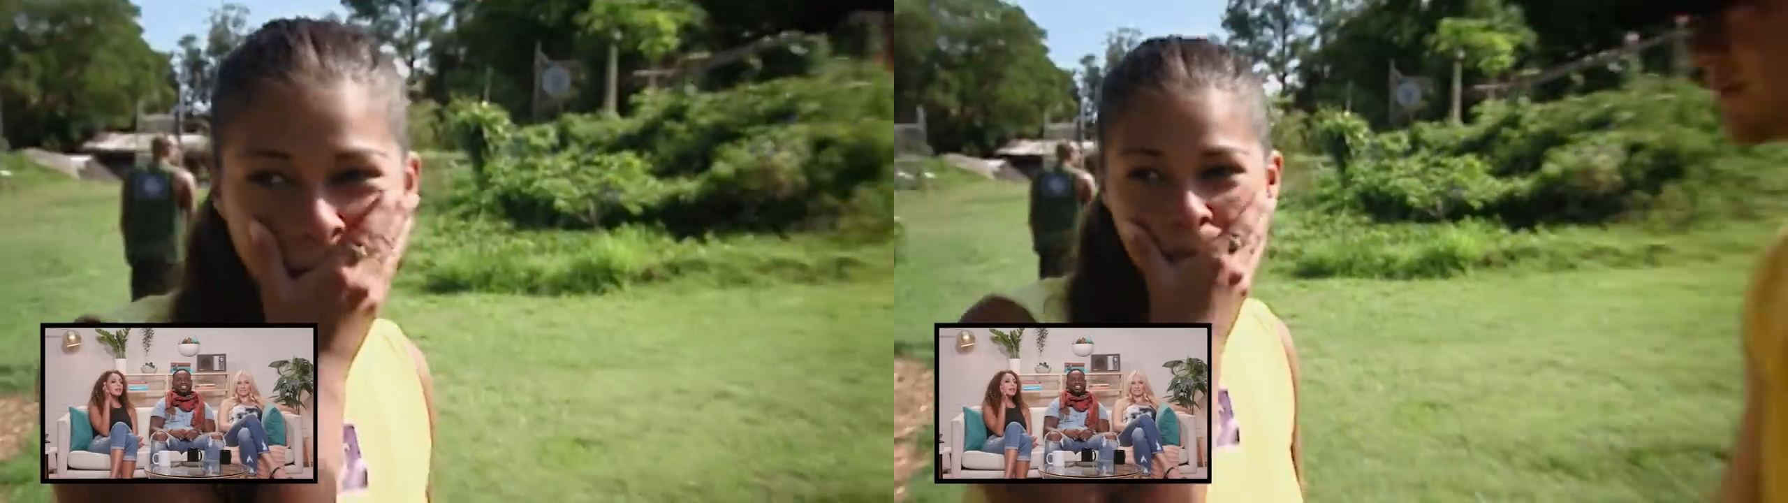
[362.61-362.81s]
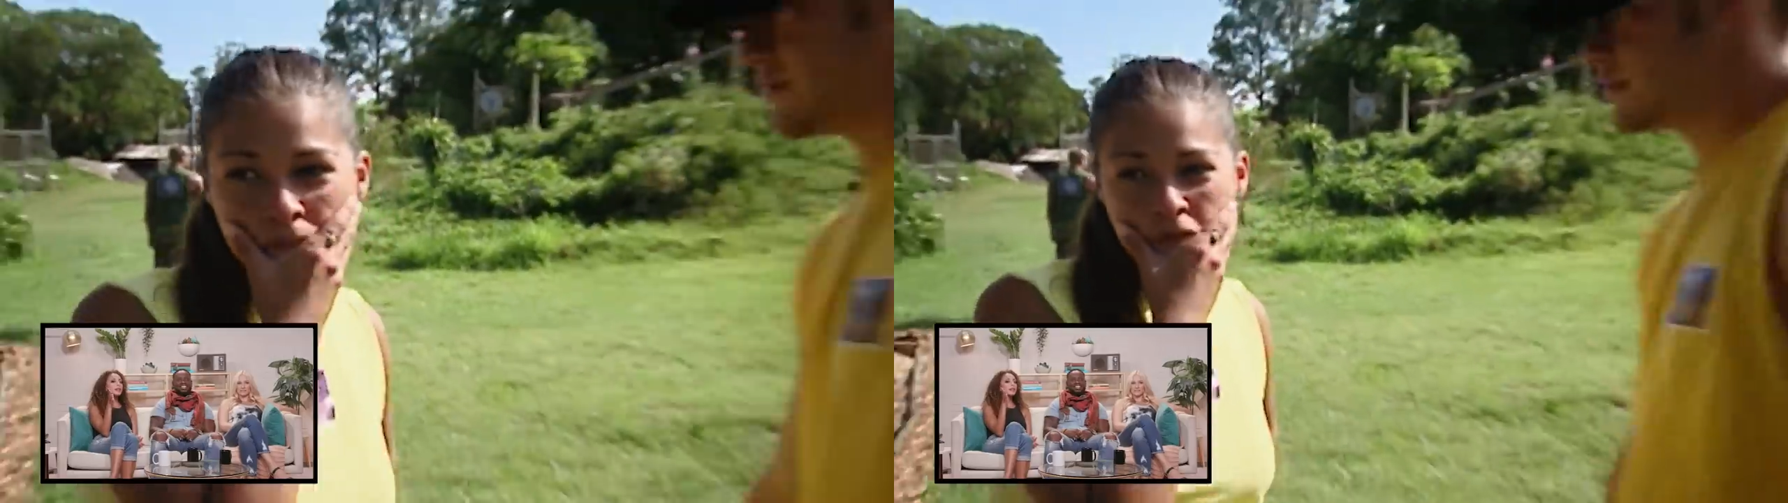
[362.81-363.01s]

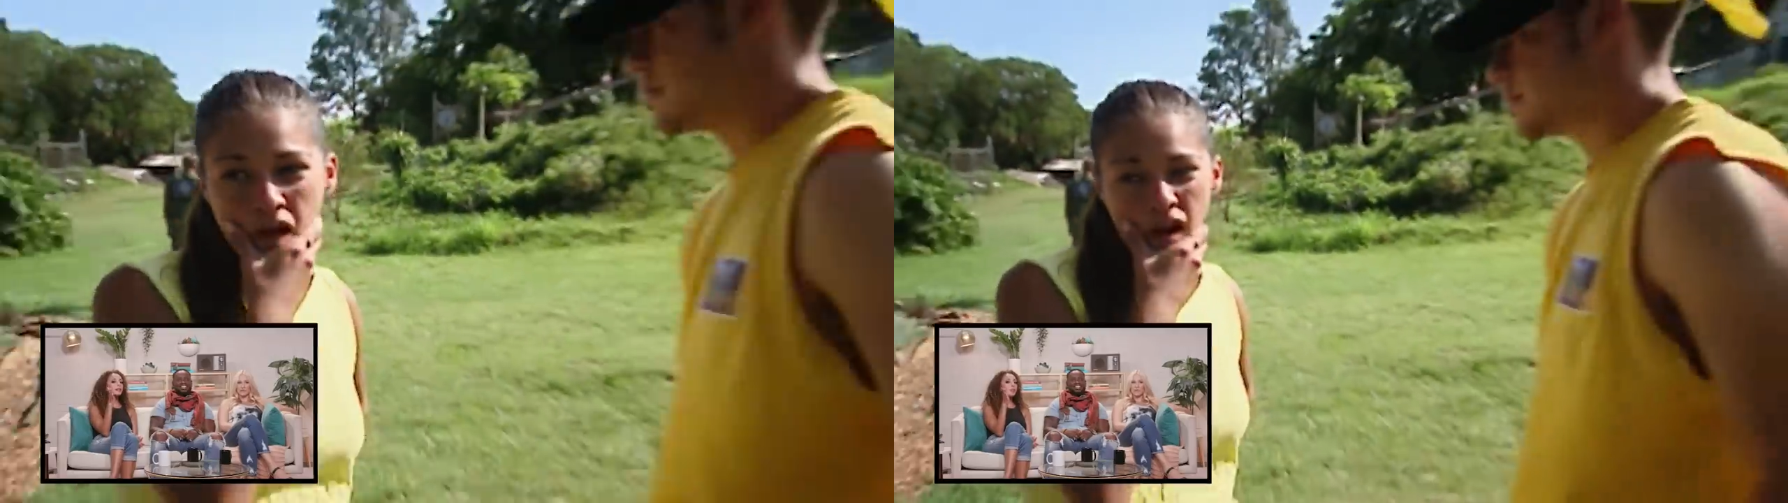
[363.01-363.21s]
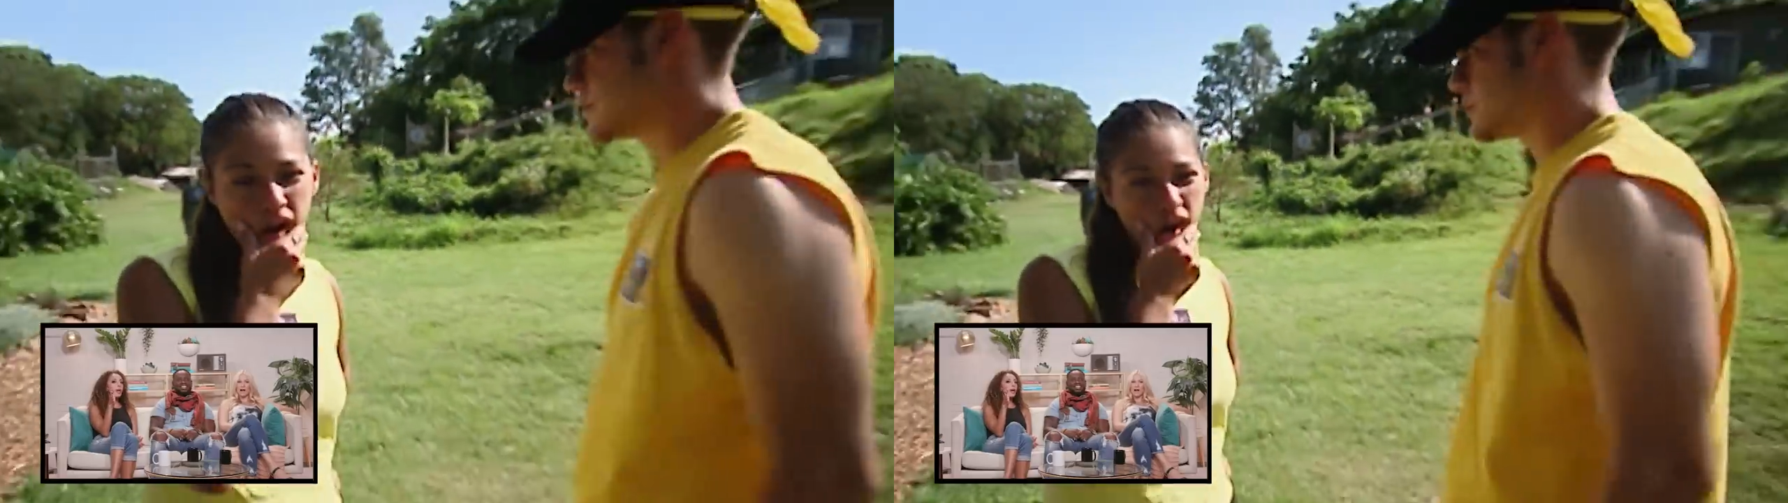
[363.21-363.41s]
this is
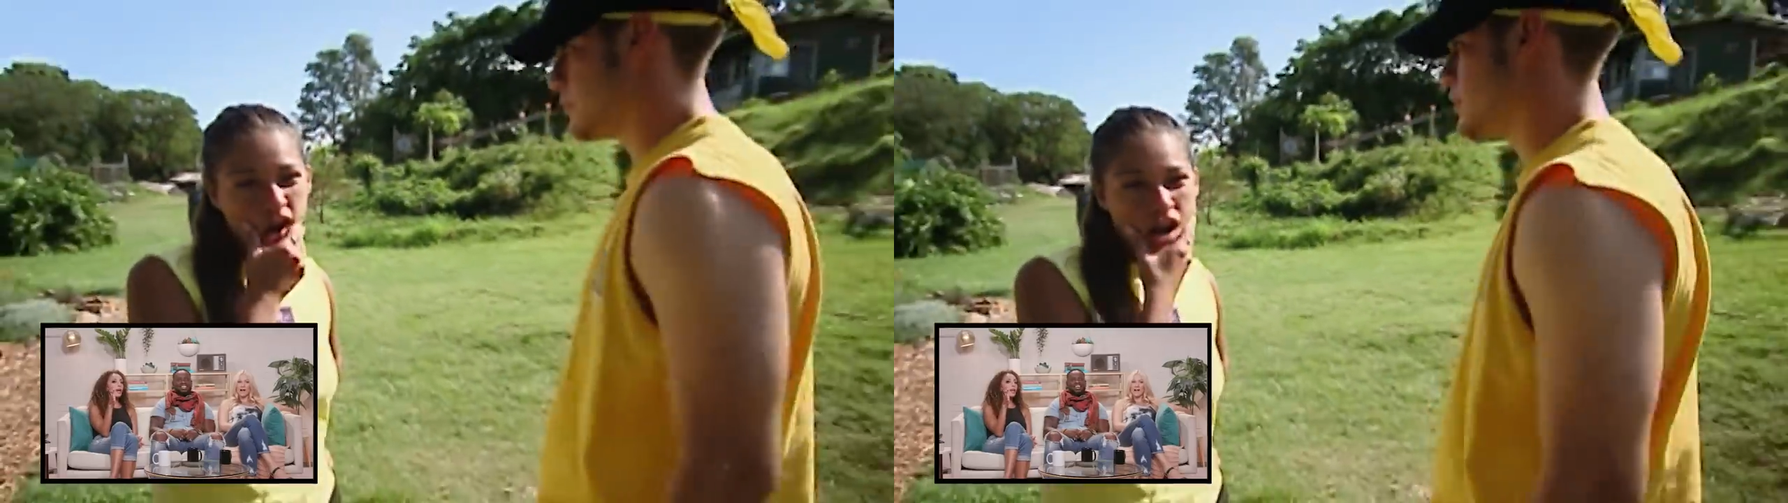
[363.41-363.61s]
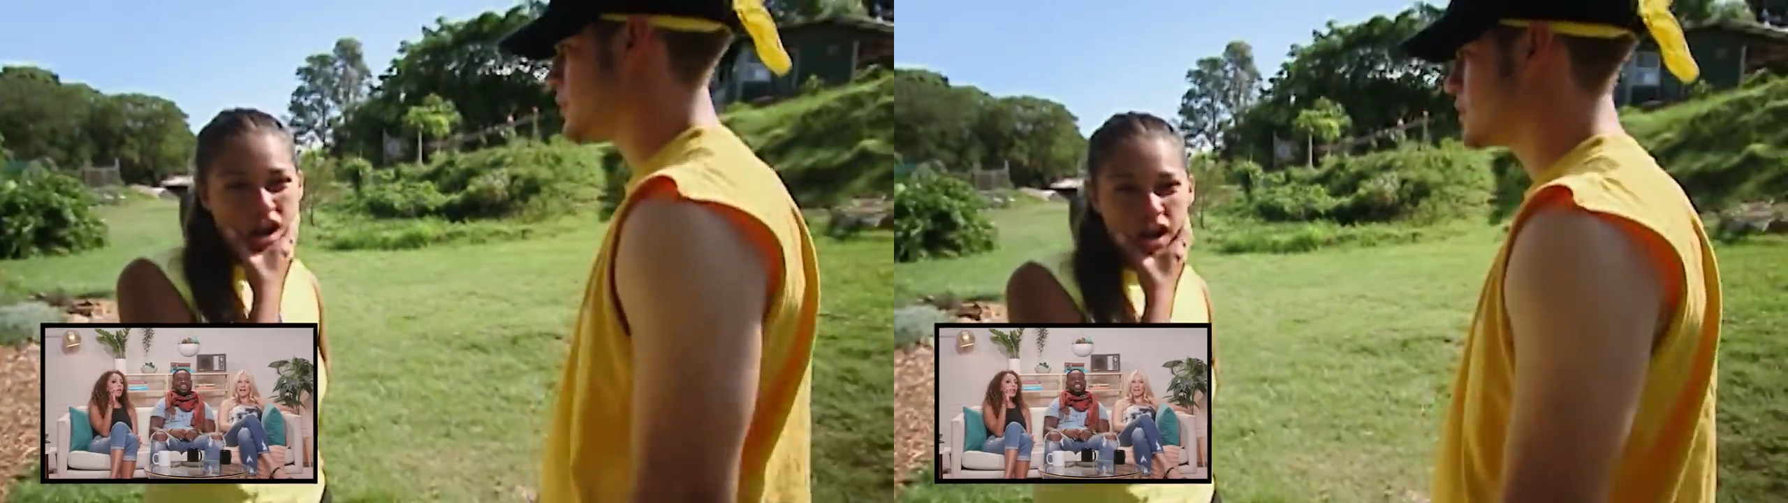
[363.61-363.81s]
Joanna.
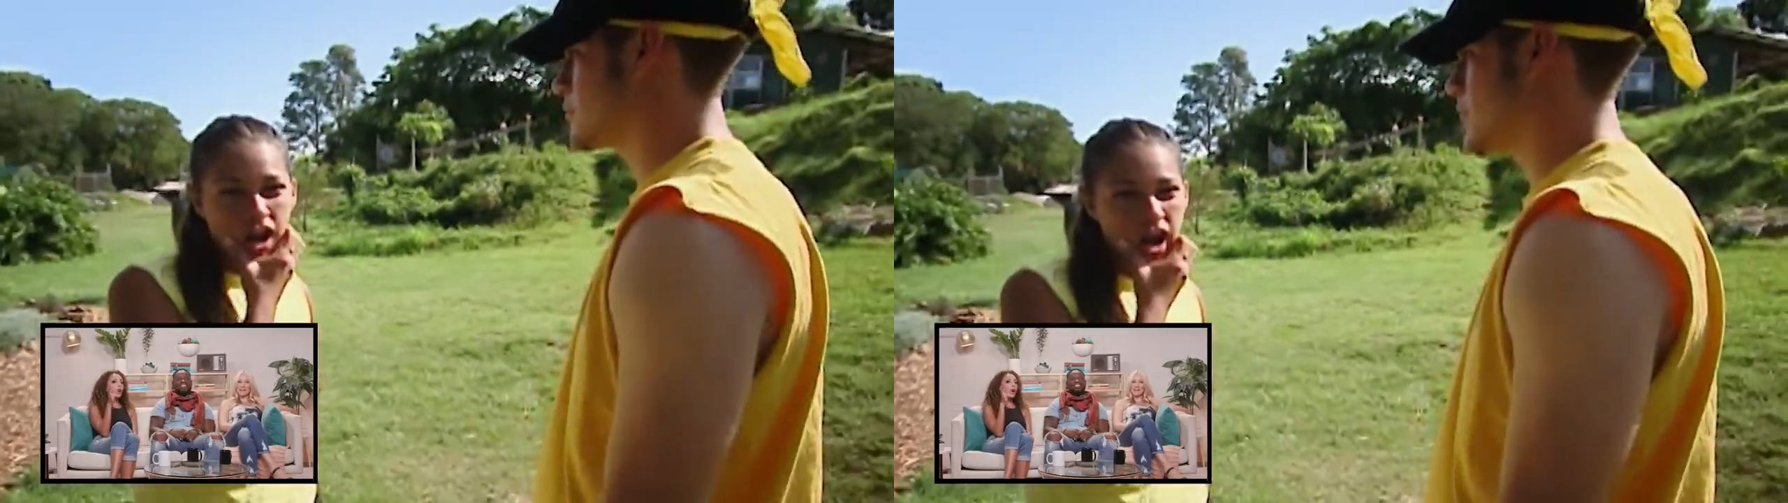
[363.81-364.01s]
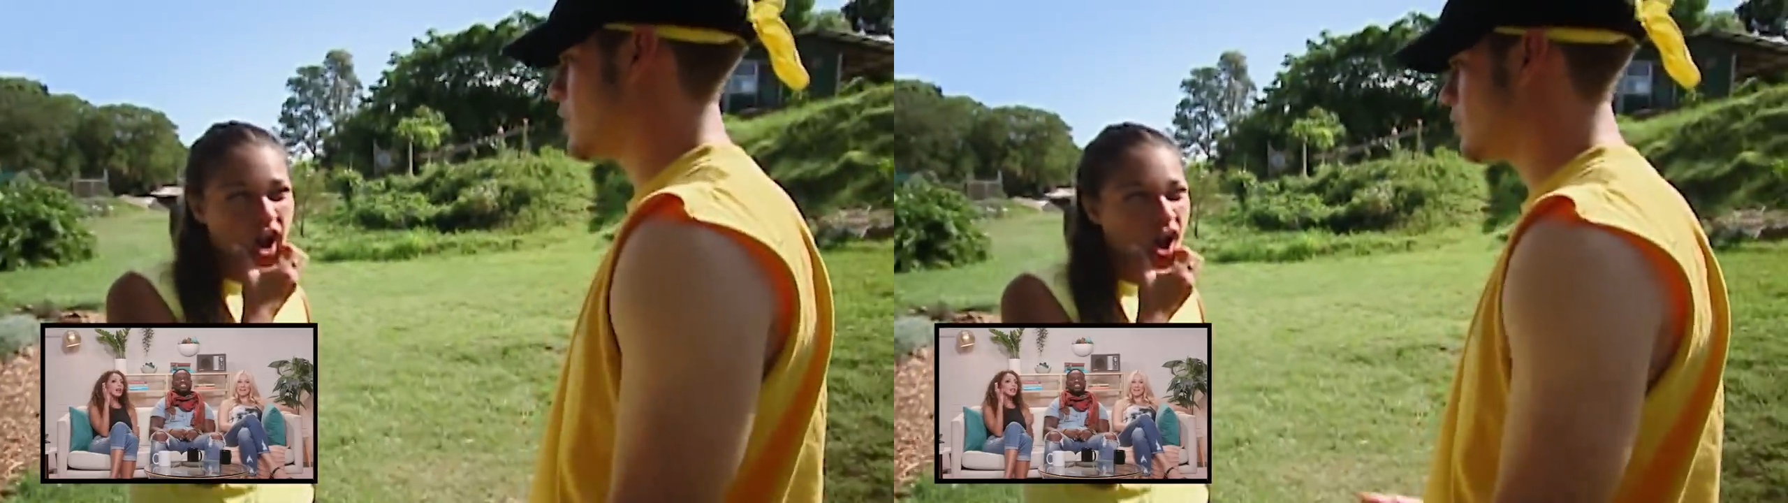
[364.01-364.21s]
When
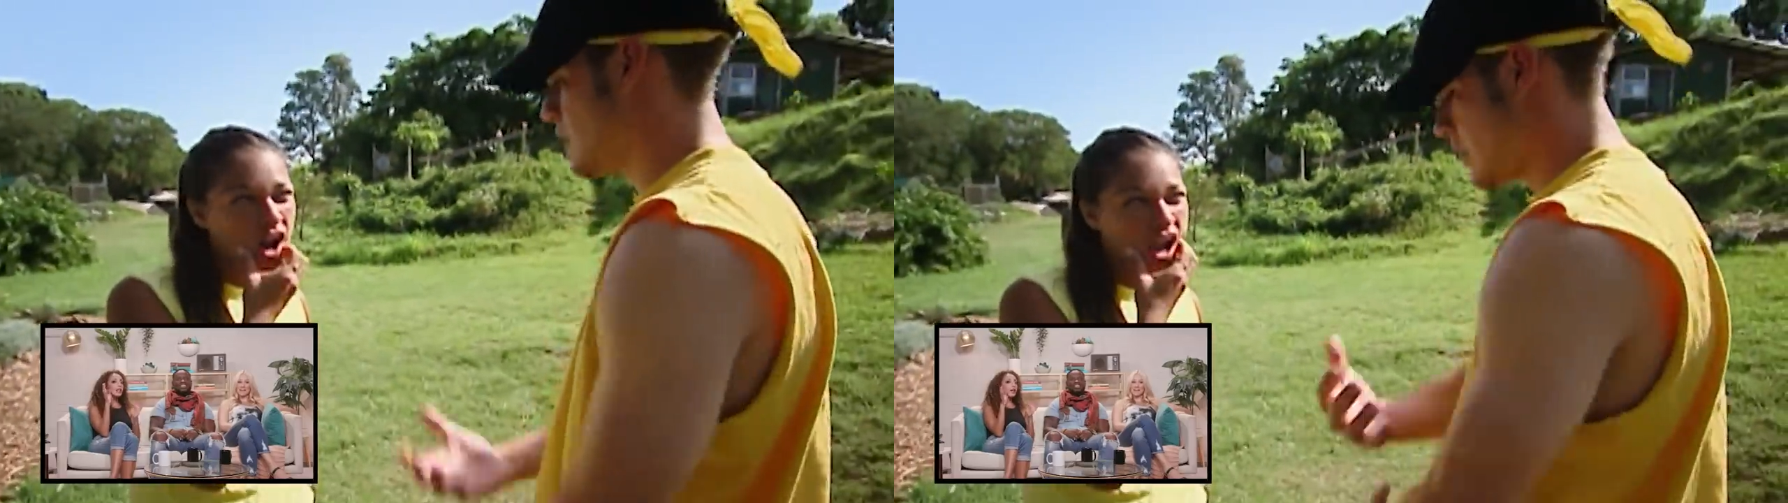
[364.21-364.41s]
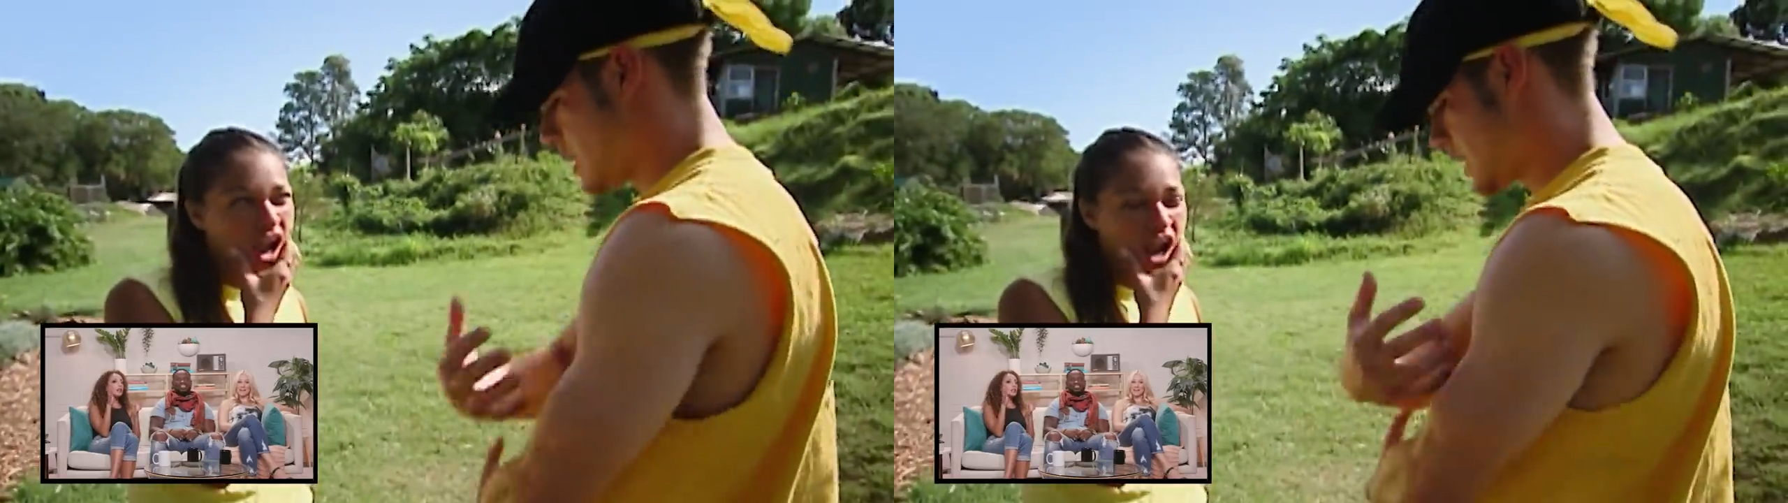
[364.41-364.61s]
I
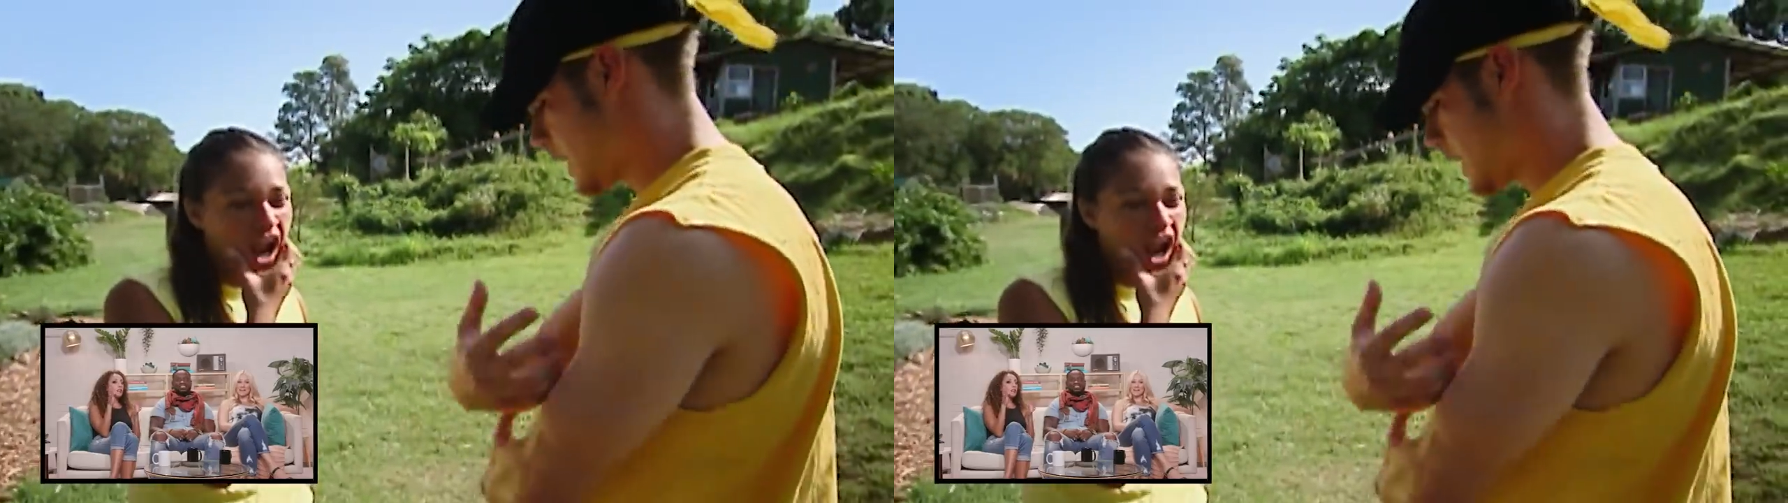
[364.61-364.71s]
love the